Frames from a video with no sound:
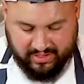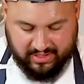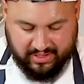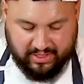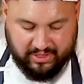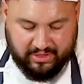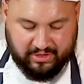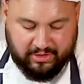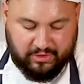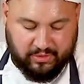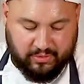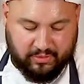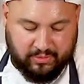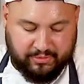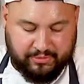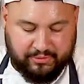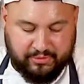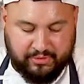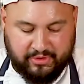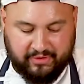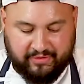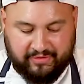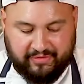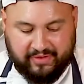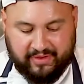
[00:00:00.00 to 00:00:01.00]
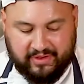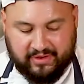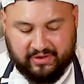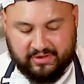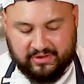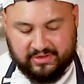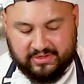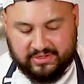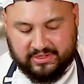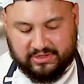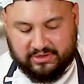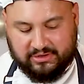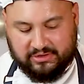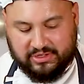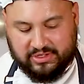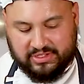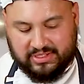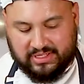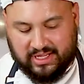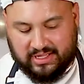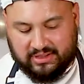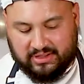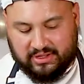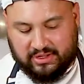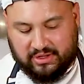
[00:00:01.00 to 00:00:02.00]
and you do them through your fingers, and you just
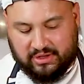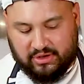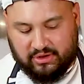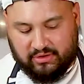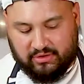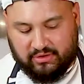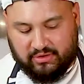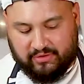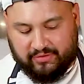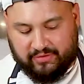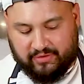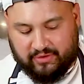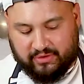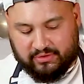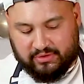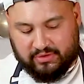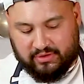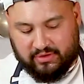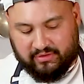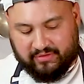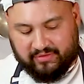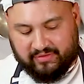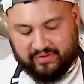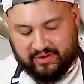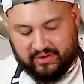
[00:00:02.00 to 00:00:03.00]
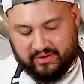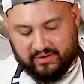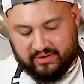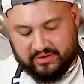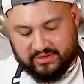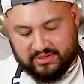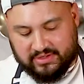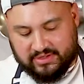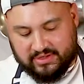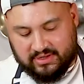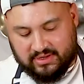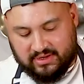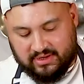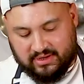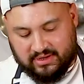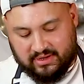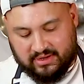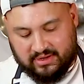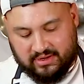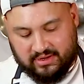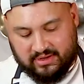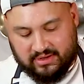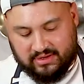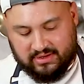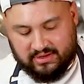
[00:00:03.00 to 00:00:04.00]
let the yolk fall through your fingers
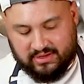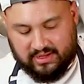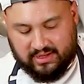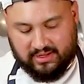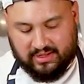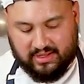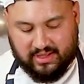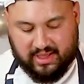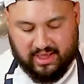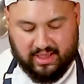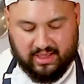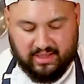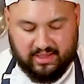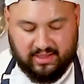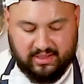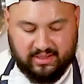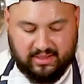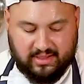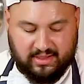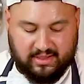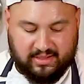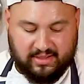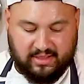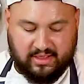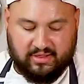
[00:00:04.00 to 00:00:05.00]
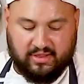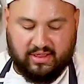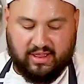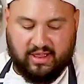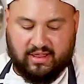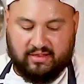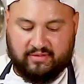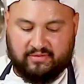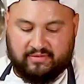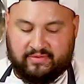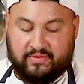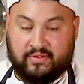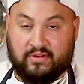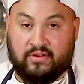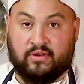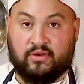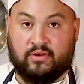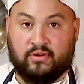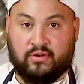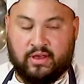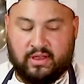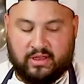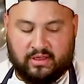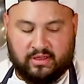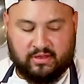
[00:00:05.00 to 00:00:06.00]
like that. And now you have a
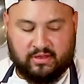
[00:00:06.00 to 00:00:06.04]
whole egg